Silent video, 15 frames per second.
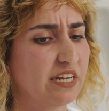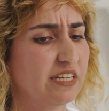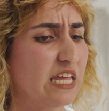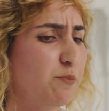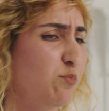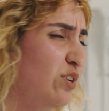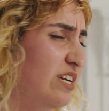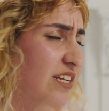any
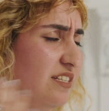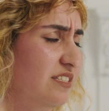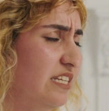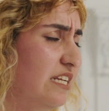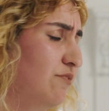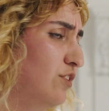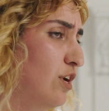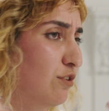like
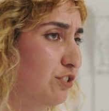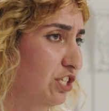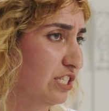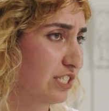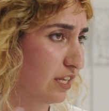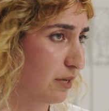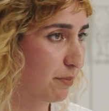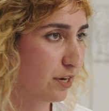preconceived
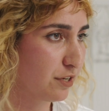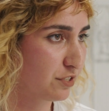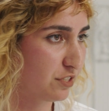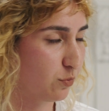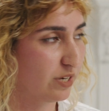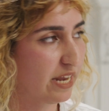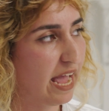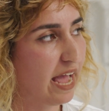notions that a
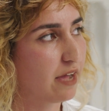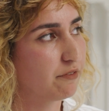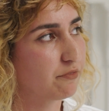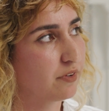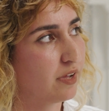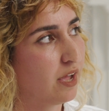person would have.